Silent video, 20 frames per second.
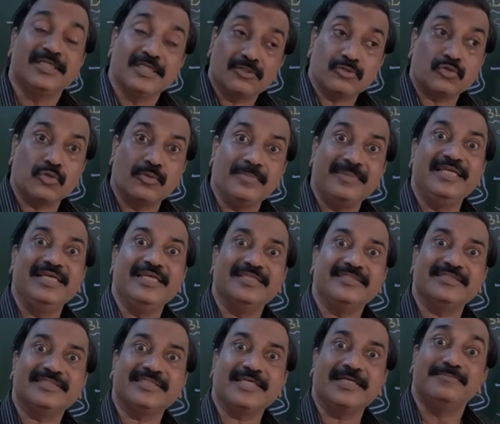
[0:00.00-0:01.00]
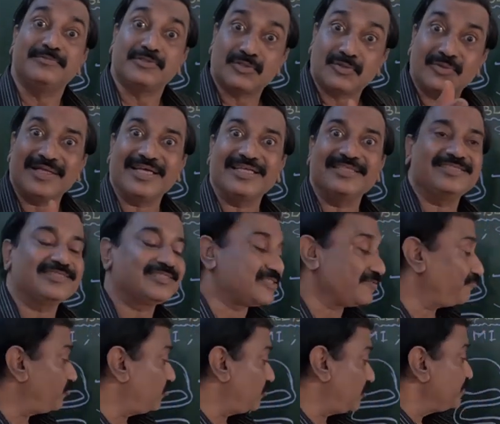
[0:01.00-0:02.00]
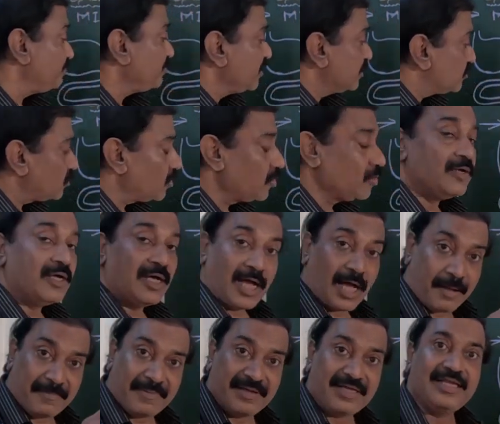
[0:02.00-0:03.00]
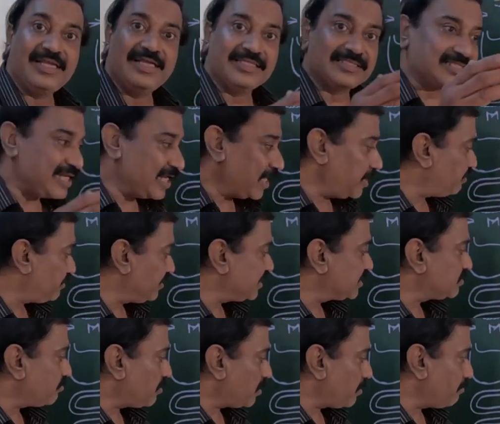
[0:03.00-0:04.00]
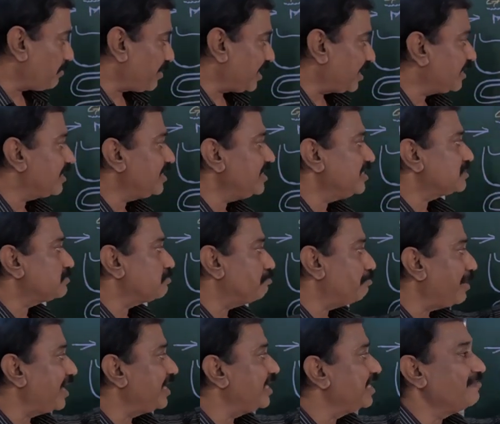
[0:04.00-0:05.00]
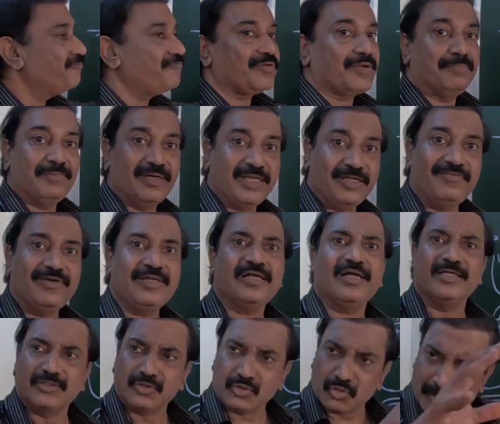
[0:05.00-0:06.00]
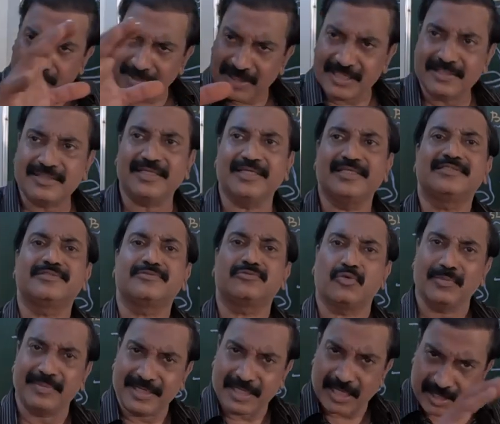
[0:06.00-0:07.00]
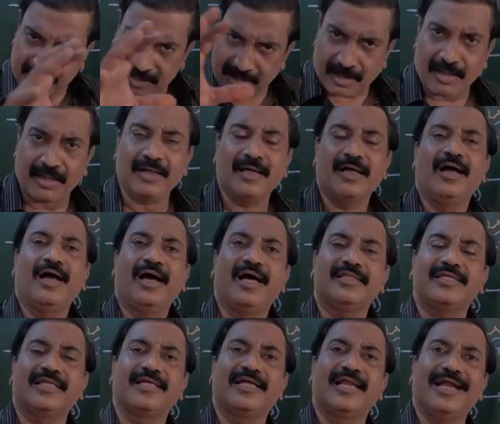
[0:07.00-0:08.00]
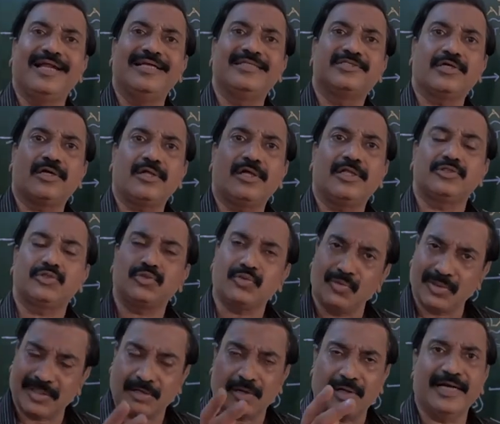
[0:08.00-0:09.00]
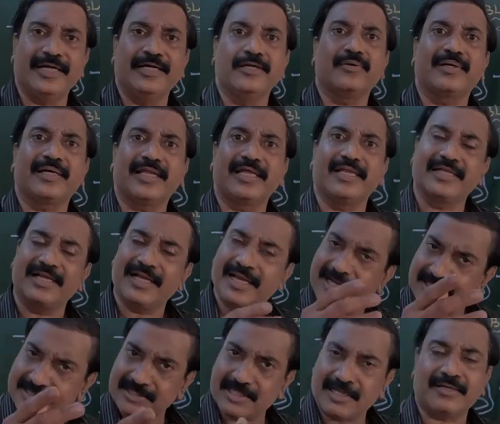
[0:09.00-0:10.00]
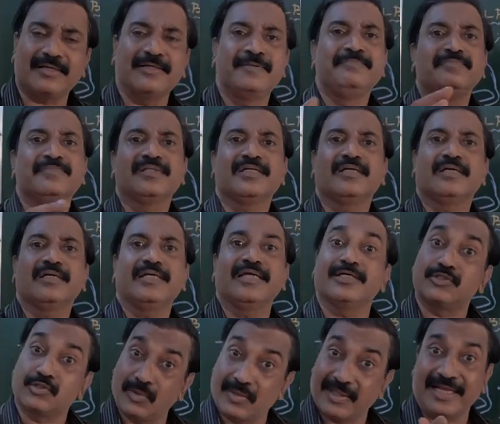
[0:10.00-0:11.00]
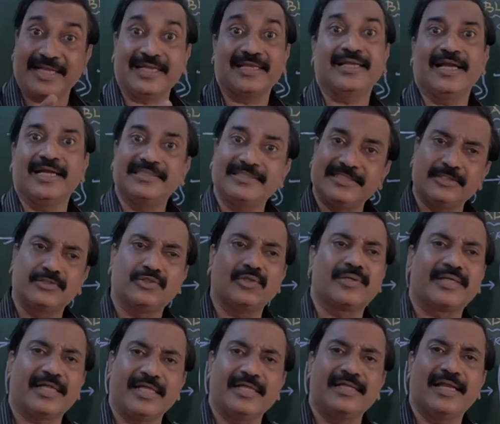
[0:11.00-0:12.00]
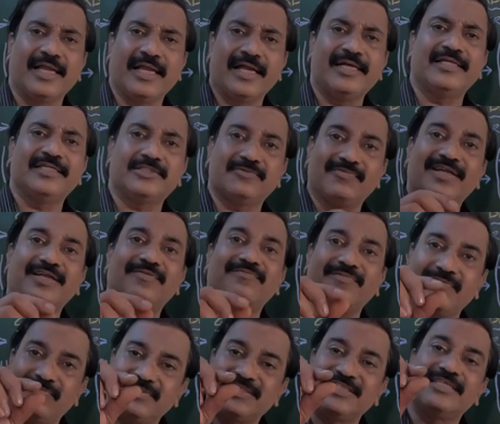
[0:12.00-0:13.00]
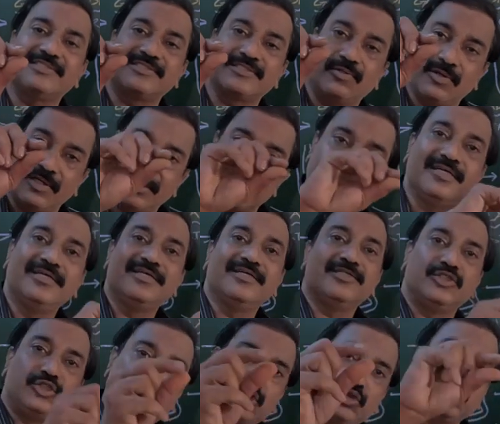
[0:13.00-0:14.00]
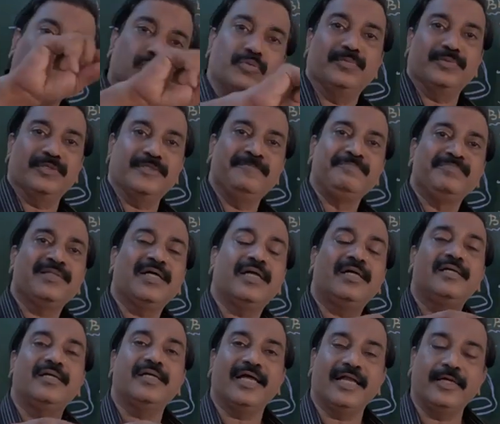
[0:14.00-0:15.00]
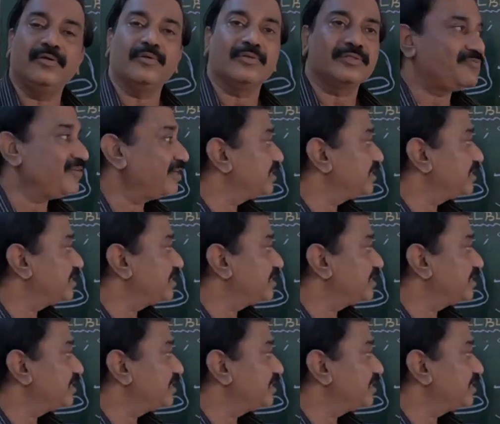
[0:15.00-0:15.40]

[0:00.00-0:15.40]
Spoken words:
so many enzymes to digest the food. So amylase, lipase from pancreas, bile from liver, and so many things, so many other glands are also, we call endocrine glands or exocrine glands. Exocrine gland is one which has got tube. And for